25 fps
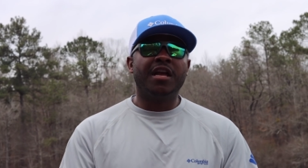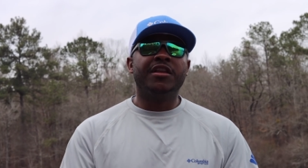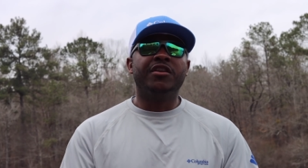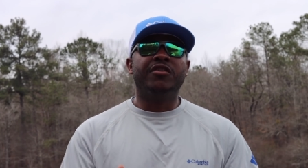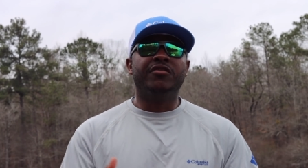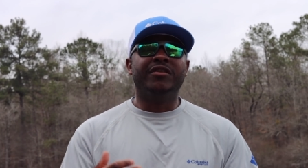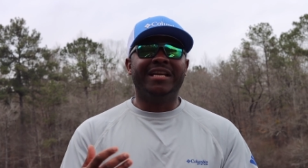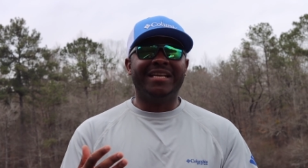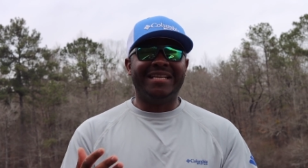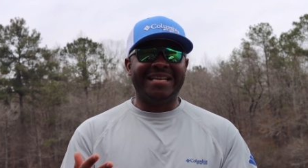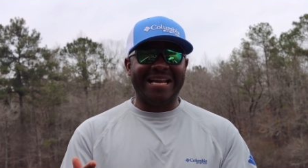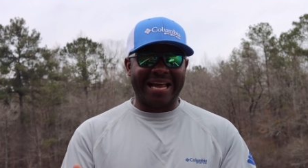
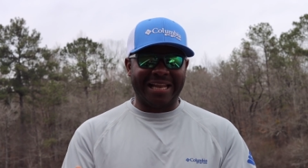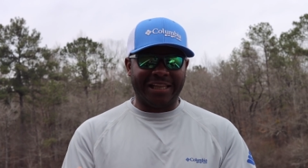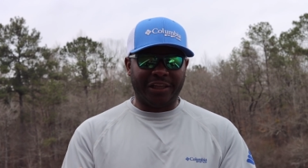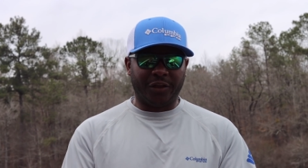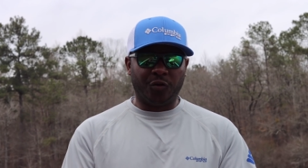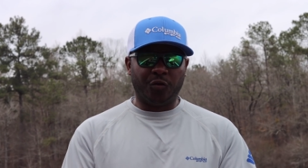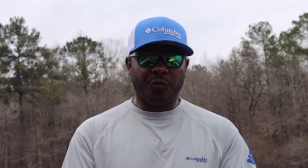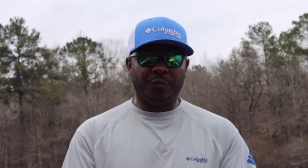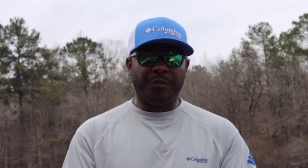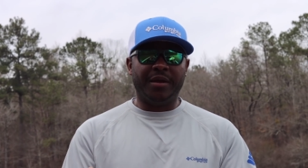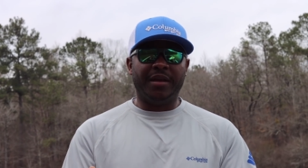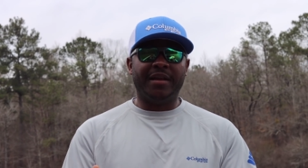You need that
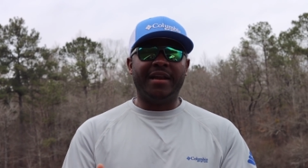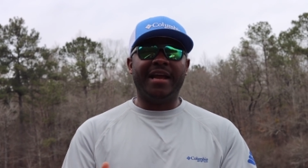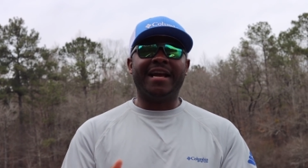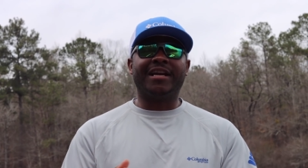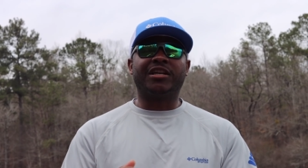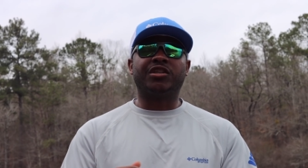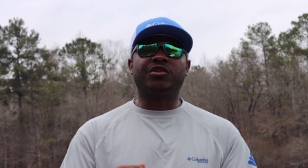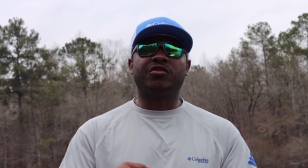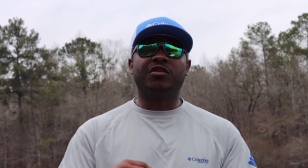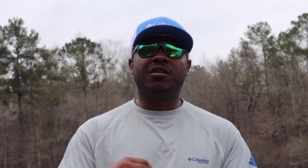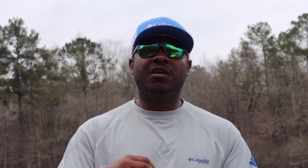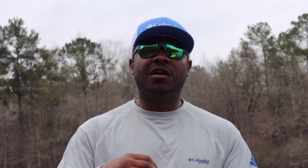little bit
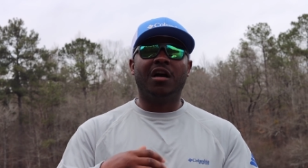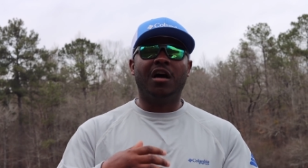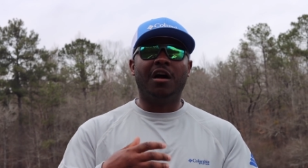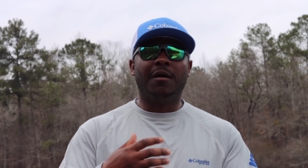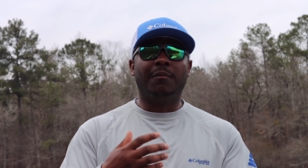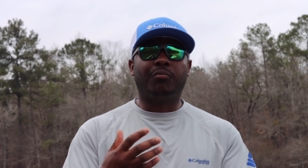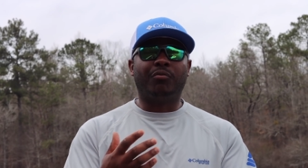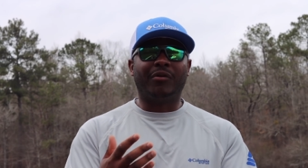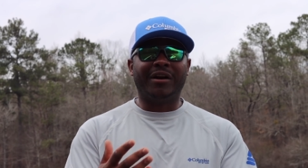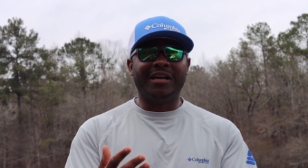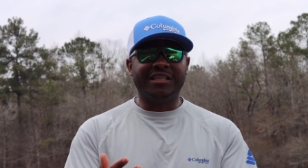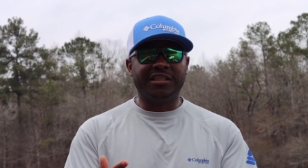extra
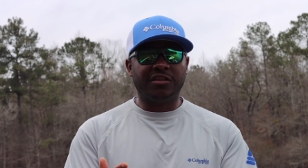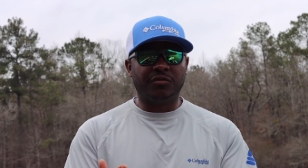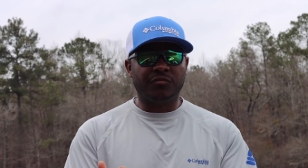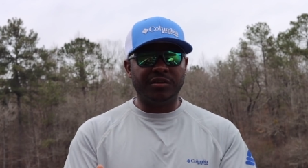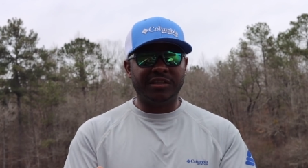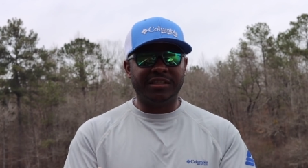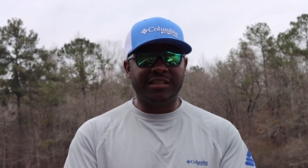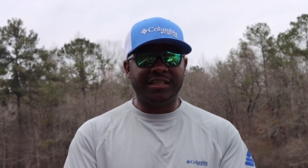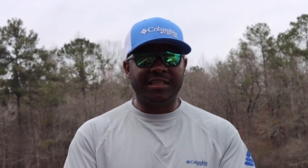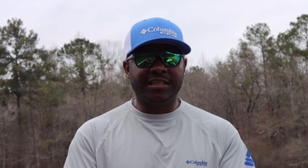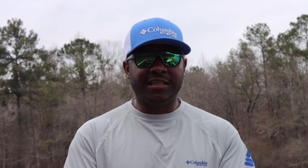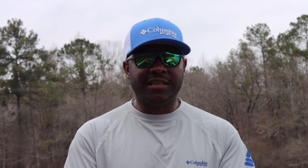abrasion
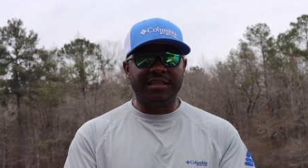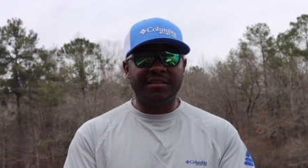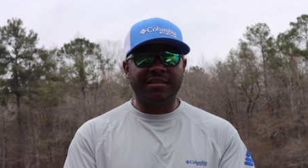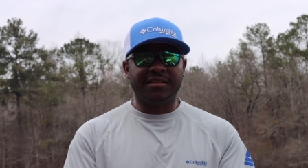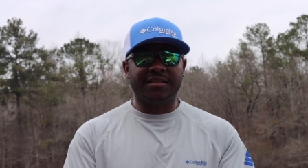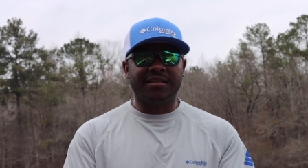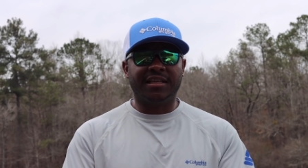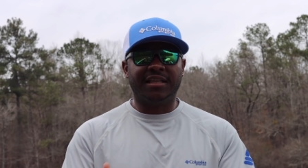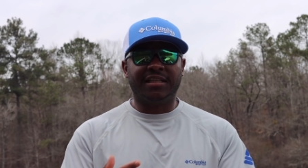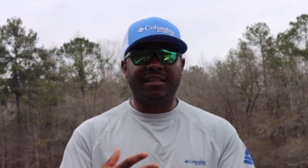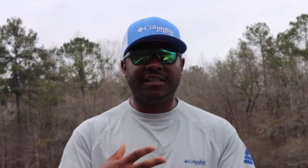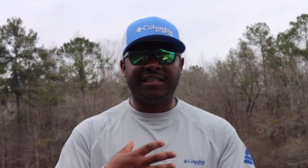
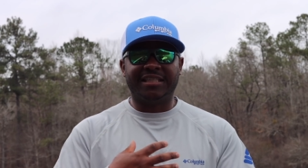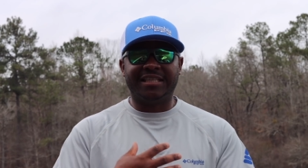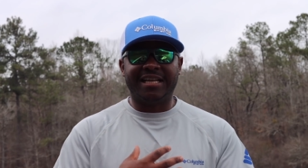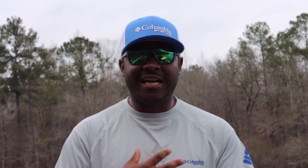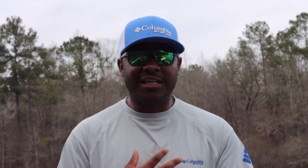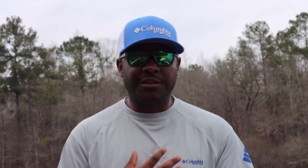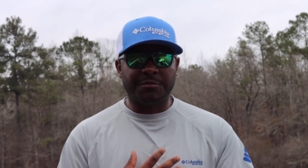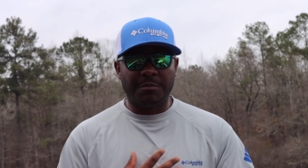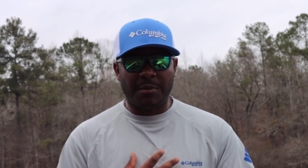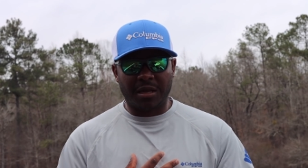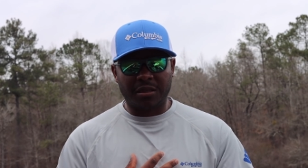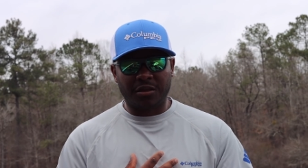resistance. At least
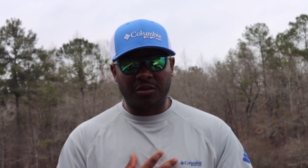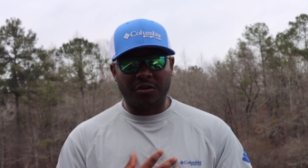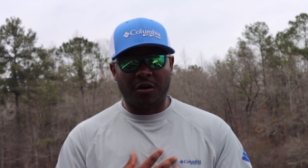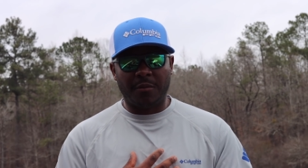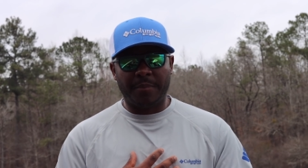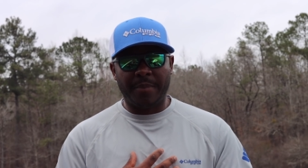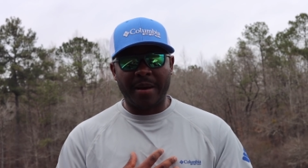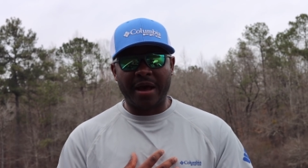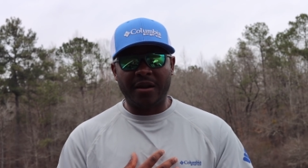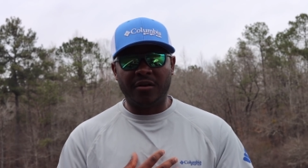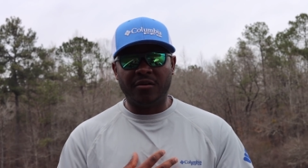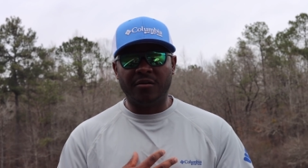that's my
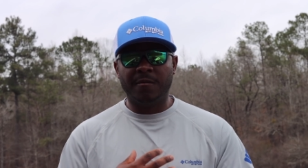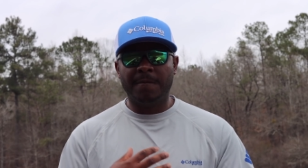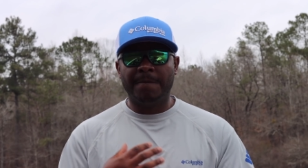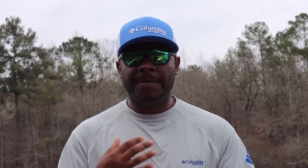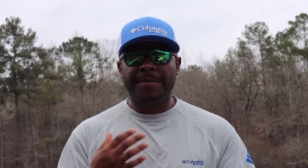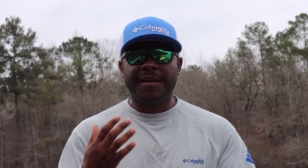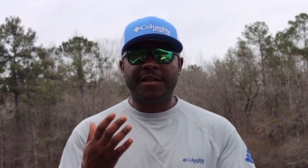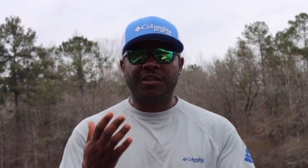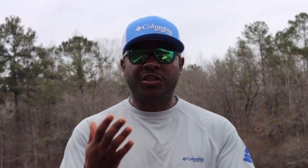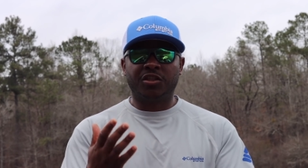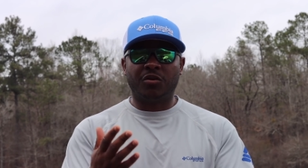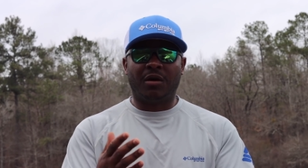thought pattern.
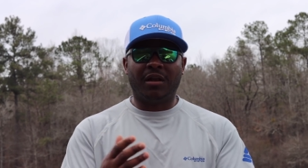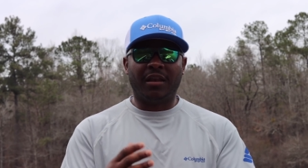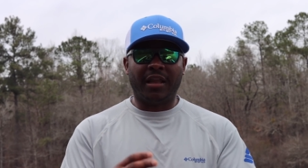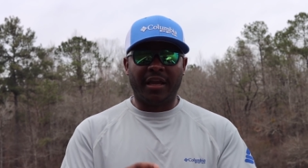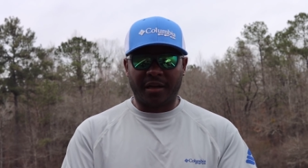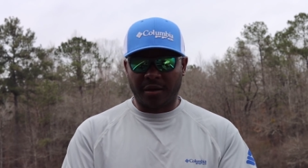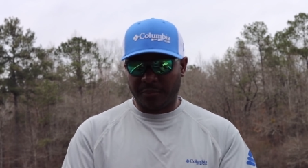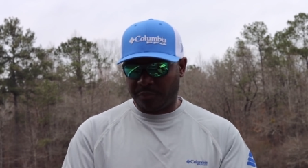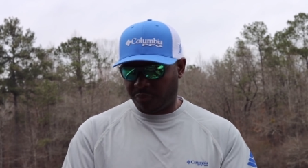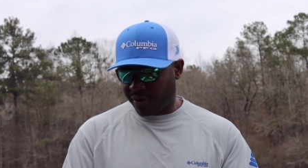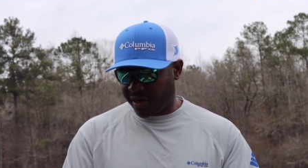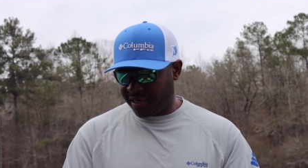So I
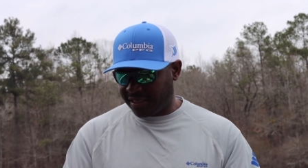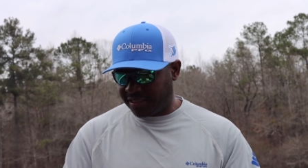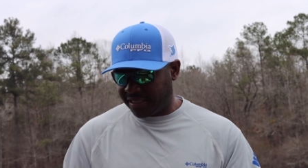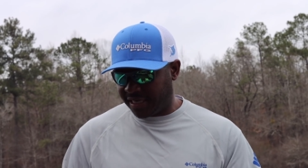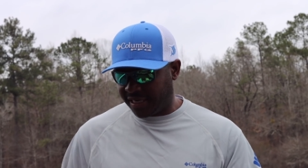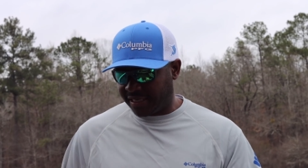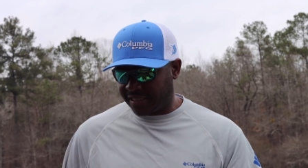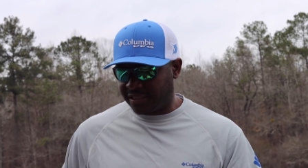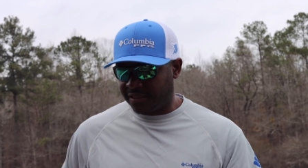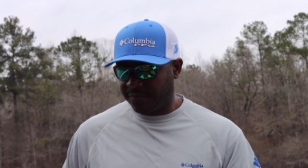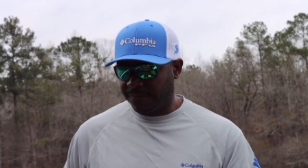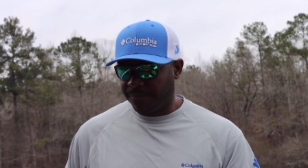like
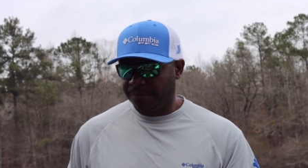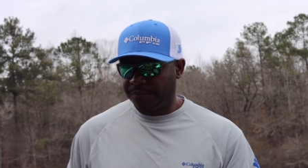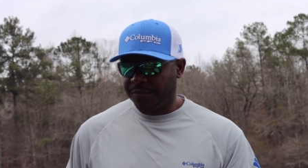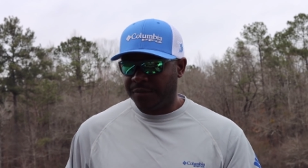Abrazex.